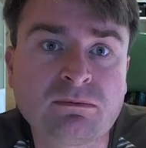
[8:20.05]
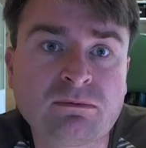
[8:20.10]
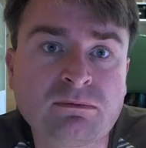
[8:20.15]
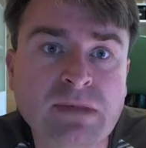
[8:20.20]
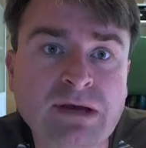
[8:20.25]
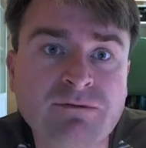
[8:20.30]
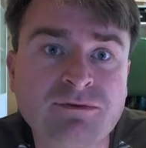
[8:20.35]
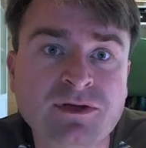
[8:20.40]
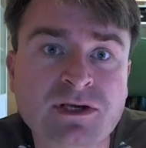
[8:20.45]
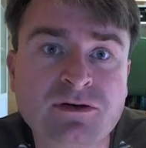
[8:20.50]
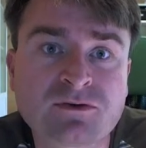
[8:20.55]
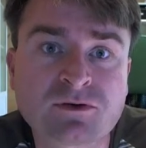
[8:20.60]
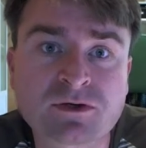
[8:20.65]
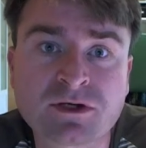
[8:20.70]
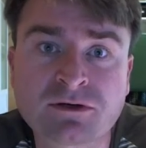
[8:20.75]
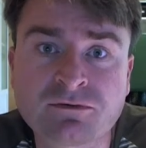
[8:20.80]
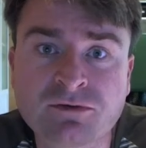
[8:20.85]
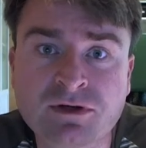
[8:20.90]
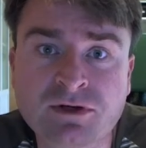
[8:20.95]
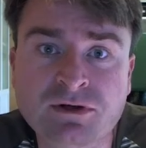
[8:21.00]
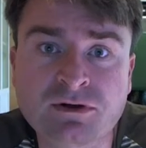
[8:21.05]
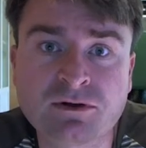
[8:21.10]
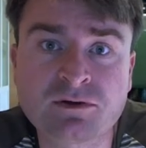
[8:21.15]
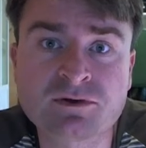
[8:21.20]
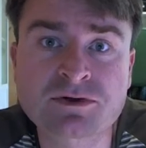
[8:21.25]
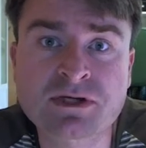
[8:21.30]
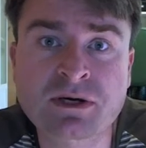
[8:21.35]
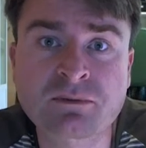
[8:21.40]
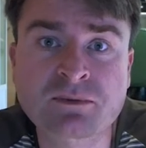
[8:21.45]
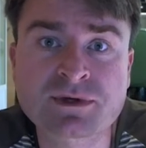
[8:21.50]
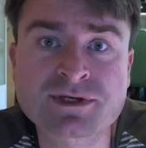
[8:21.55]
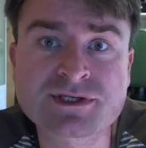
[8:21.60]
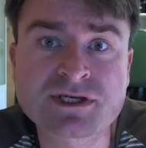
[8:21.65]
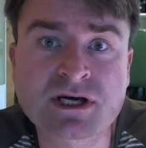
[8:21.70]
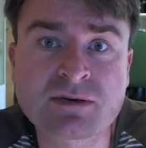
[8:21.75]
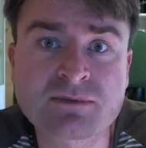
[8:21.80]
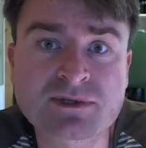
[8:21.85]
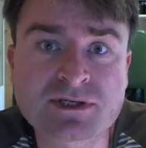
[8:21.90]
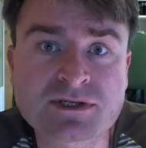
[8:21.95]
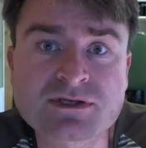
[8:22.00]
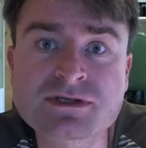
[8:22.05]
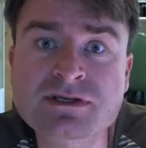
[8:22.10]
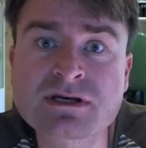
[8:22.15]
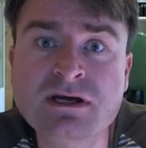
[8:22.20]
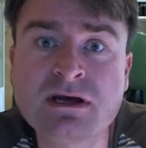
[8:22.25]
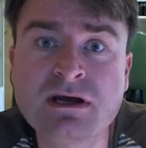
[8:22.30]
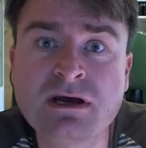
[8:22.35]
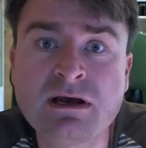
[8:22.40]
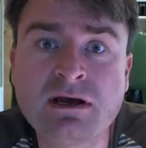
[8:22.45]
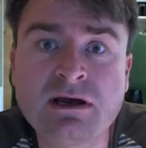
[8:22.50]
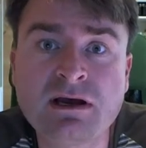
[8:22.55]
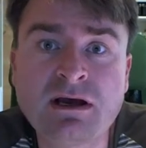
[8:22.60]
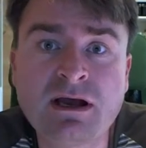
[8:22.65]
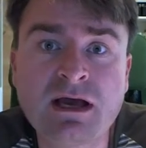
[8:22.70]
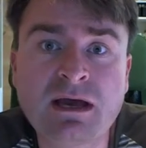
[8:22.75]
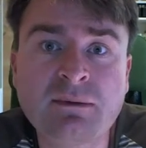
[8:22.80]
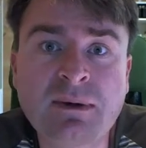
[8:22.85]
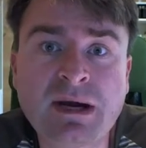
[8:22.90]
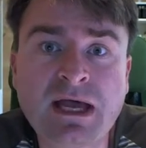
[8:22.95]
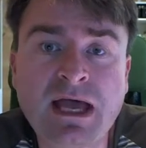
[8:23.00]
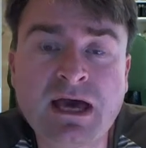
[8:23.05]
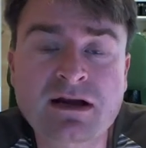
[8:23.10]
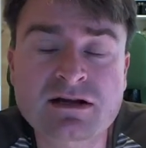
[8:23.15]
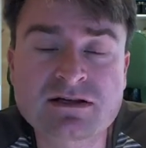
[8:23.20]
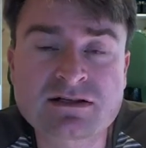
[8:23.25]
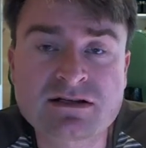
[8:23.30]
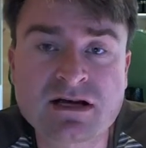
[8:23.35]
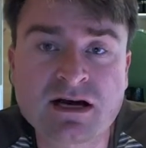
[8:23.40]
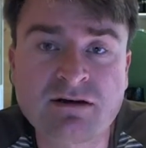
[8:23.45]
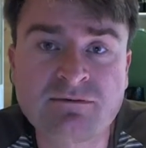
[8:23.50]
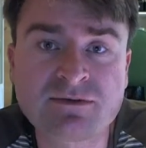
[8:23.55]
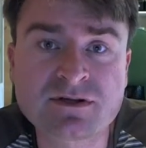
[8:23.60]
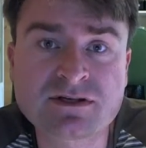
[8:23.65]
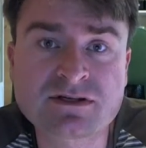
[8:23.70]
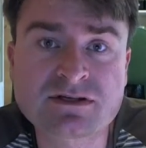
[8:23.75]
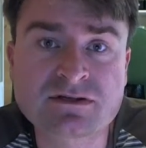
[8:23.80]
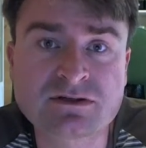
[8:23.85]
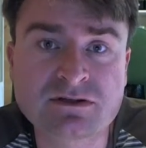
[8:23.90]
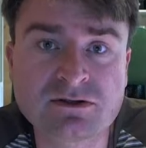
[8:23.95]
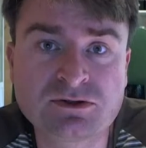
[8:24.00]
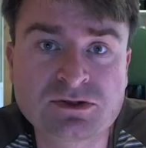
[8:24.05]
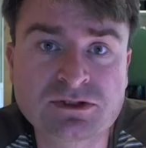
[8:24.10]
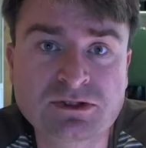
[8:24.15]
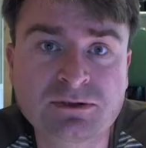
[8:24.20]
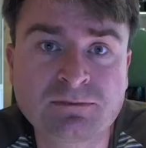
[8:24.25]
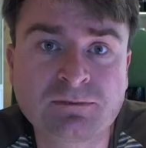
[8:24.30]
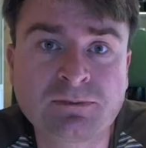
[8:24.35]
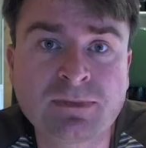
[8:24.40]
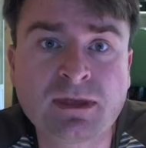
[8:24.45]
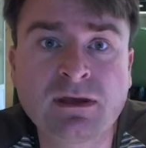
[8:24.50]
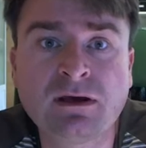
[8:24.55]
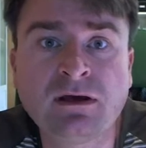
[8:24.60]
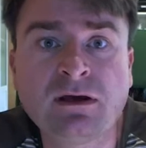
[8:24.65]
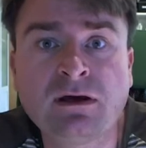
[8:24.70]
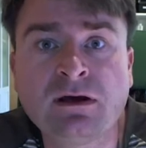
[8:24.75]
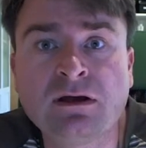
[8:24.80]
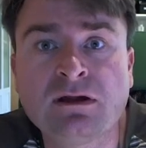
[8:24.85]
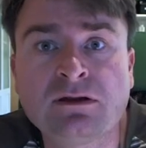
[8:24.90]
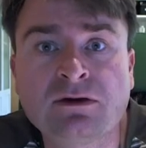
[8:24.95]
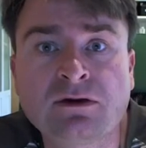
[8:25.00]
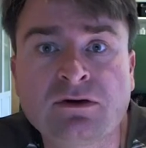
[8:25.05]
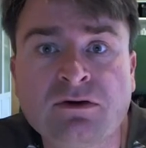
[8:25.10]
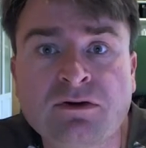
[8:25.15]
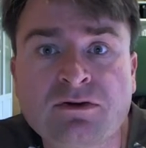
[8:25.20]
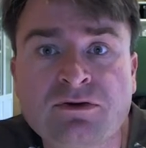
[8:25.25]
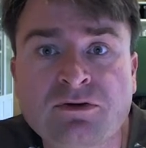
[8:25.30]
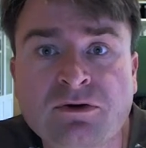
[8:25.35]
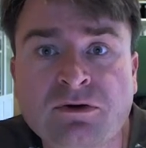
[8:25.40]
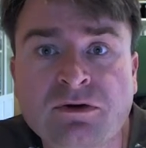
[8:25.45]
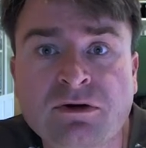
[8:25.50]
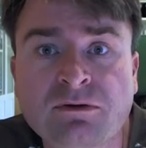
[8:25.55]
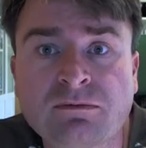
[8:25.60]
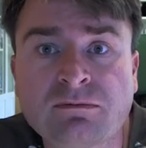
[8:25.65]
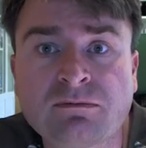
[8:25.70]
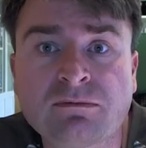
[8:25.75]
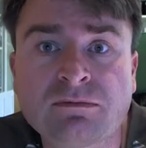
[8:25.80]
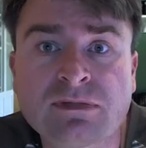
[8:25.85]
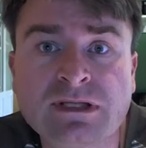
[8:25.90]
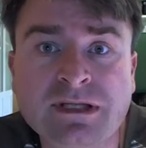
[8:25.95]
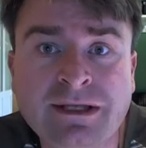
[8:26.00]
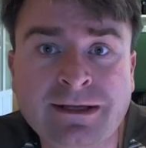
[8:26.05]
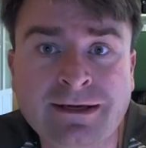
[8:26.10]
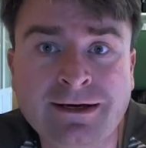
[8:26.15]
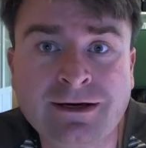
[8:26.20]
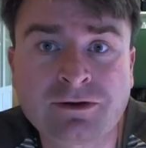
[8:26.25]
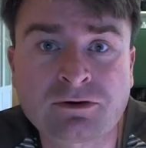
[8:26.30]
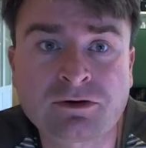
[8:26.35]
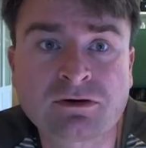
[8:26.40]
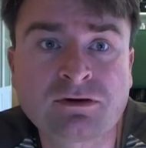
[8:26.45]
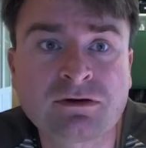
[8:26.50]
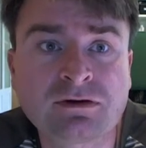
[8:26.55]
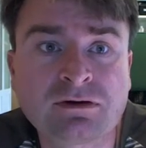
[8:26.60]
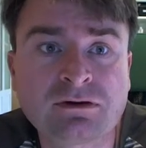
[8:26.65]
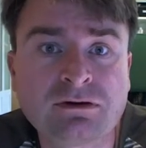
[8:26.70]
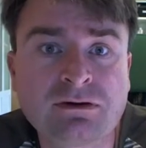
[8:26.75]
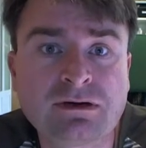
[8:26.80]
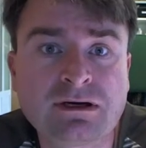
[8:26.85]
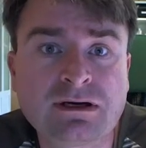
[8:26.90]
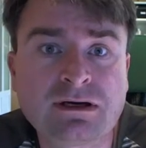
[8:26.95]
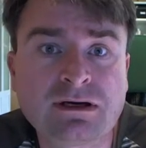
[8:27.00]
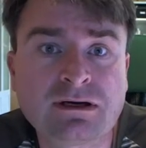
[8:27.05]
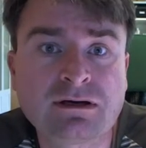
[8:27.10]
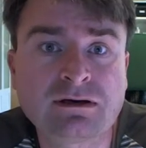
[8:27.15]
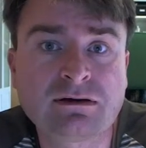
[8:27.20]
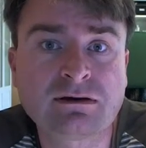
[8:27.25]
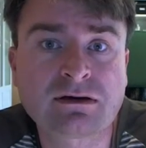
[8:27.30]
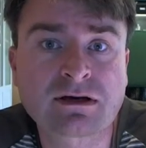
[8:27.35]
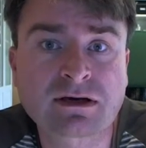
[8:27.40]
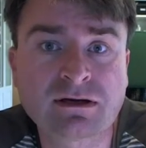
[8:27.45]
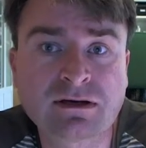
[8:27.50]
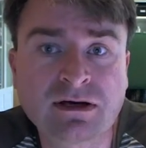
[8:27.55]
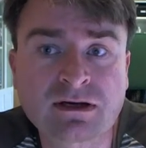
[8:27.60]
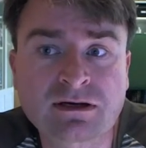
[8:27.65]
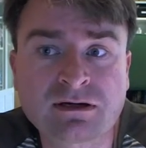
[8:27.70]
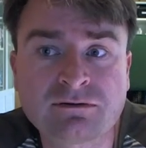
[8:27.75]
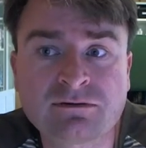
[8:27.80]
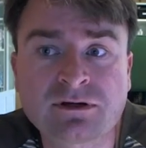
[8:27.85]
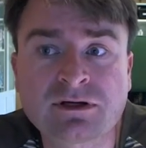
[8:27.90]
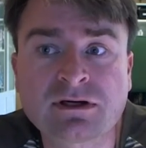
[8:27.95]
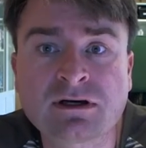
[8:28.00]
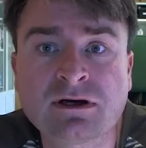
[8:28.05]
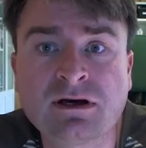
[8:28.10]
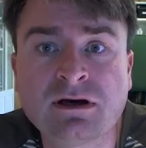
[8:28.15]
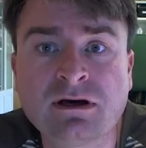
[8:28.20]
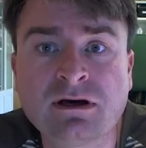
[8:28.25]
have differing views and perceptions about how to solve this solution to start together, collectively,